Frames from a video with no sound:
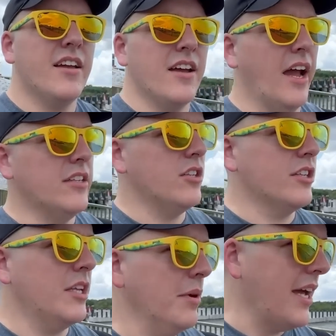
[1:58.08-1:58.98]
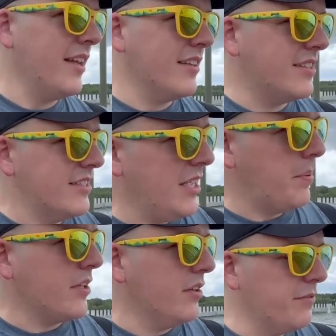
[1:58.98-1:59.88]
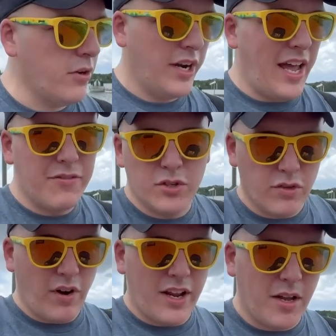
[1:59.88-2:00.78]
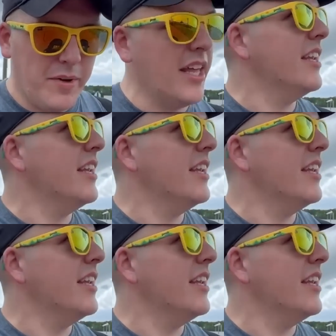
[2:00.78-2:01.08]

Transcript: Alright, so it looks like we got typical Florida afternoon rain coming in.